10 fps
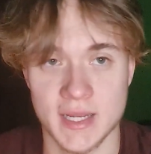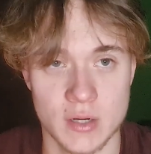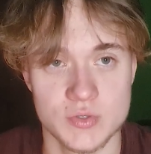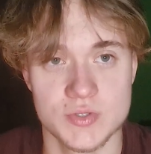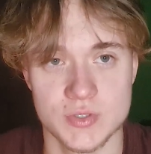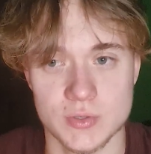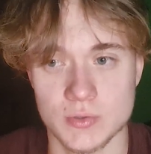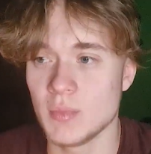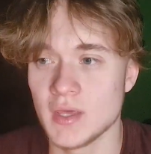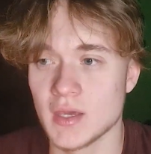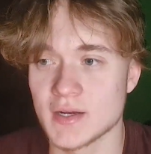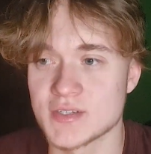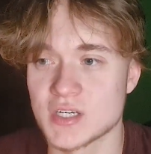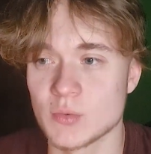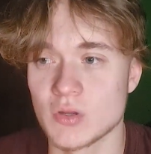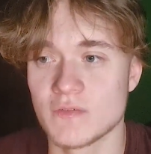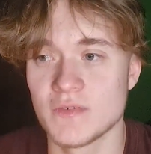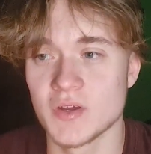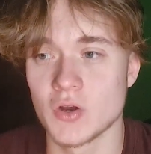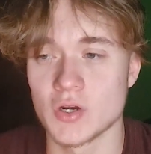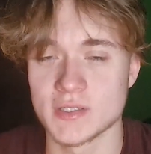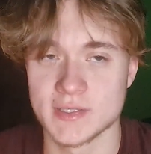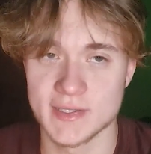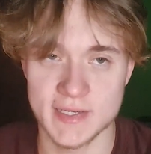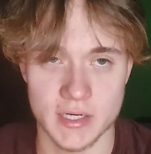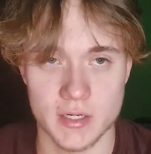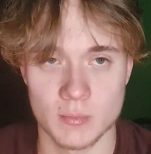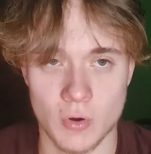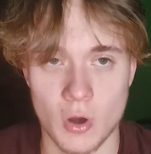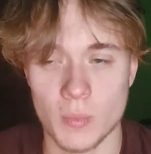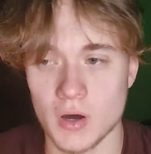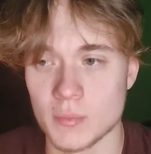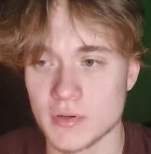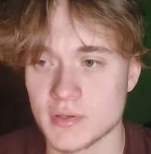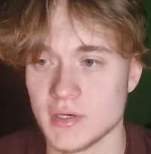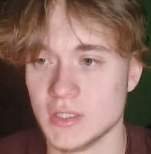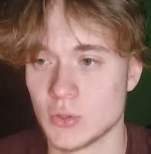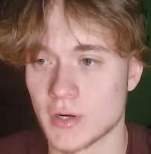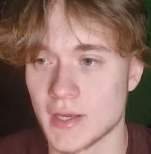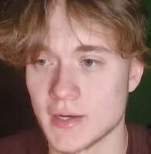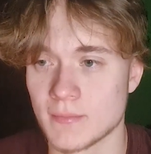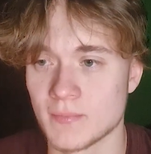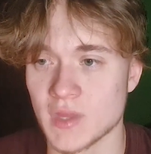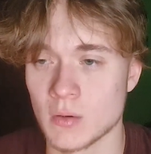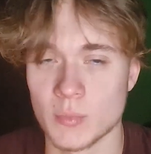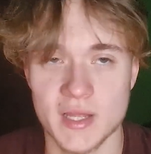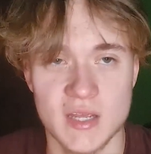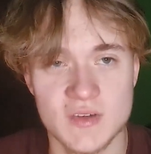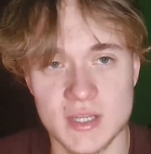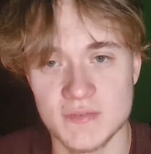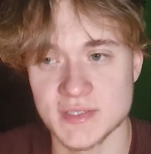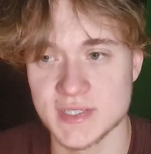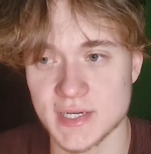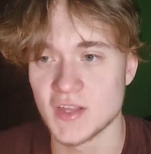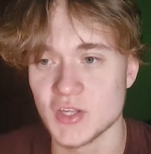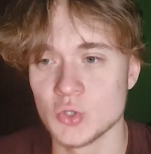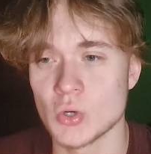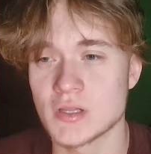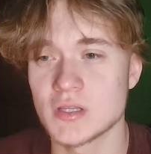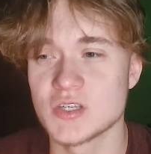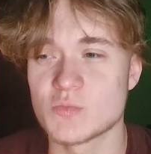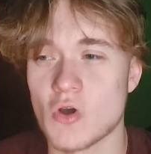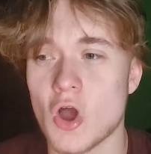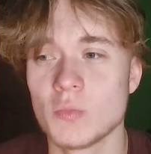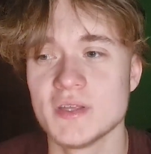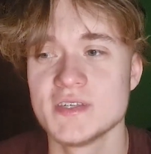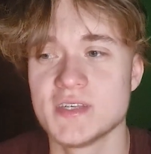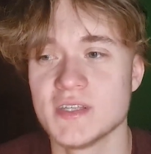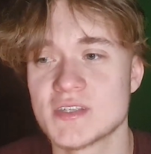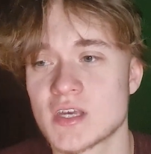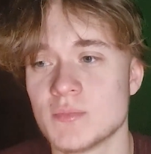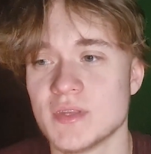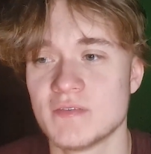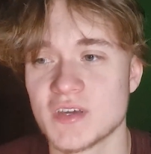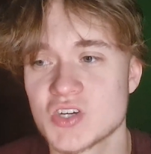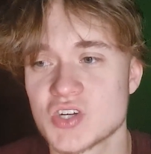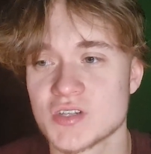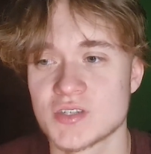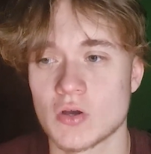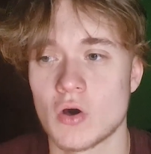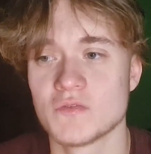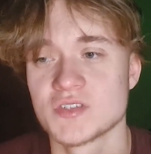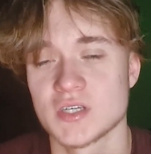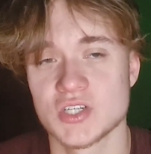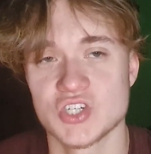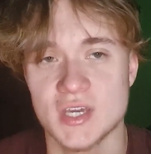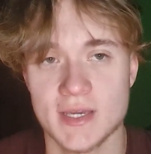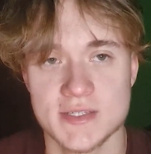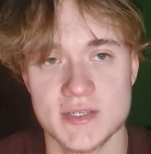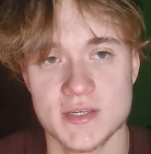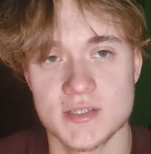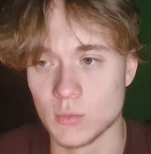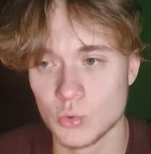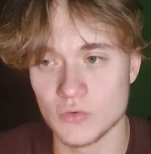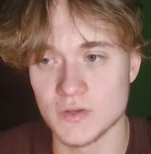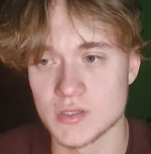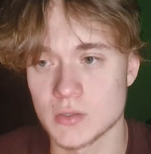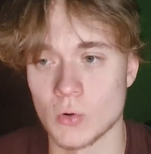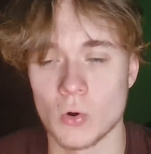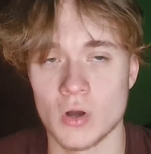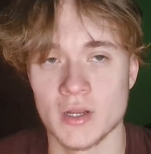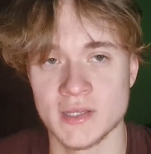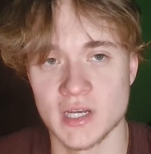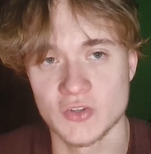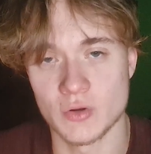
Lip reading: counts too. Maybe a similar figure did pop up in your head. But even if it didn't, then you at least probably seen some depictions of such cases in movies or in other